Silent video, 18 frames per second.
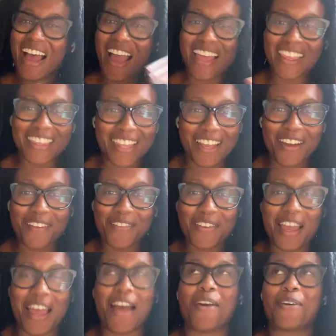I love
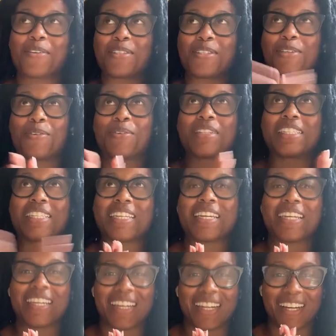how to a
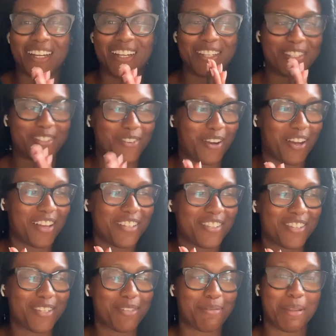T
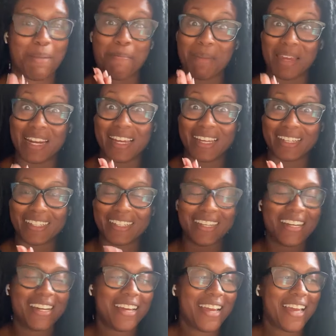astrology is. The minute
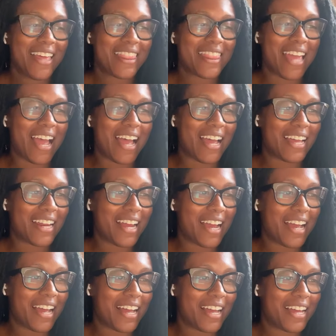that
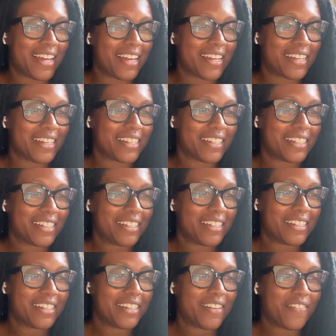uh,
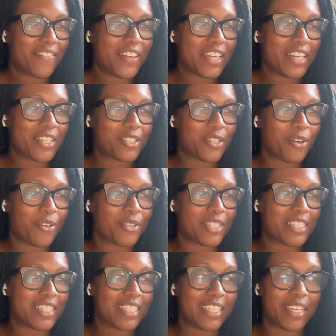Venus goes
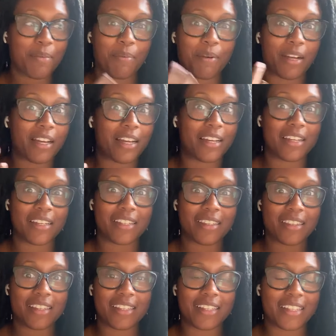into Libra,
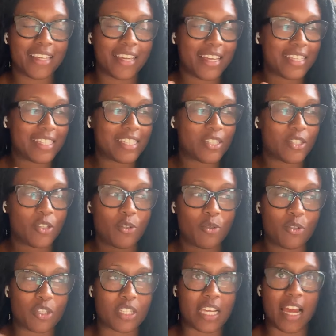it's you
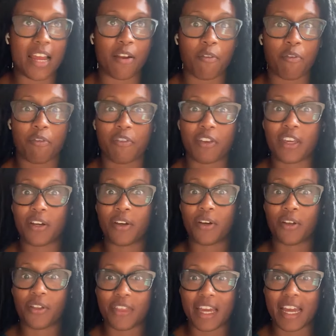just kind of
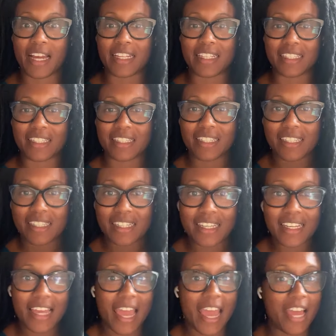feel that
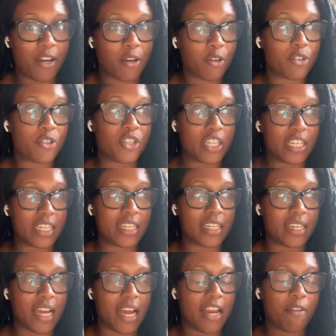
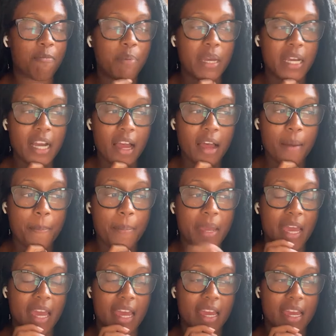energy kind of pick up,
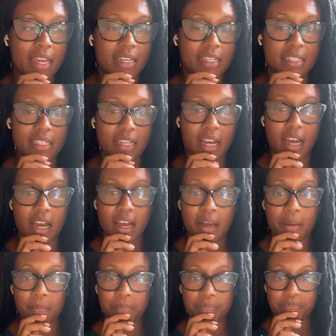and
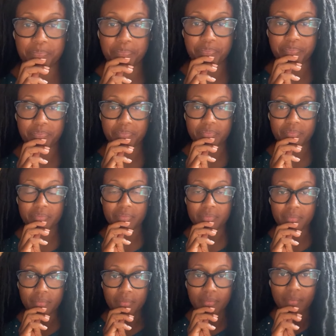um
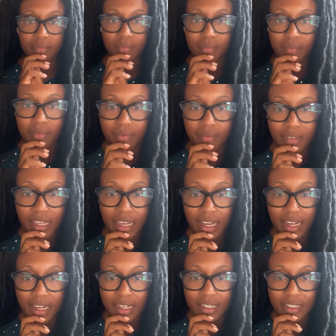
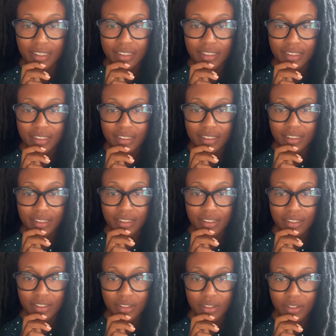yeah,
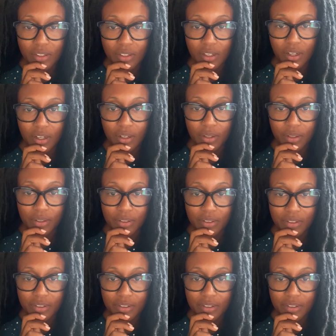so